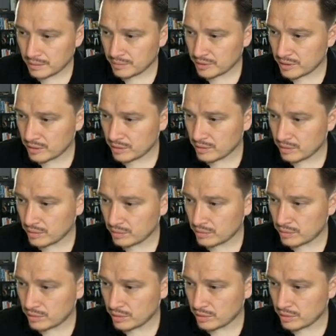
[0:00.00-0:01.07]
I'm going to go
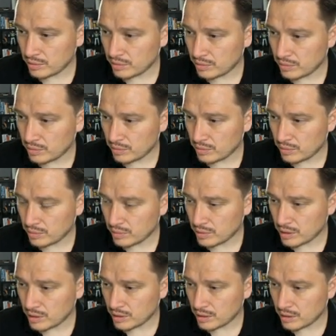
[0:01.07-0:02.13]
to
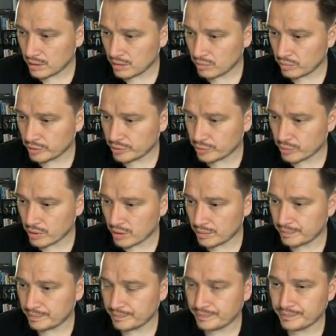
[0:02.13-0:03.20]
uh, withdrawal.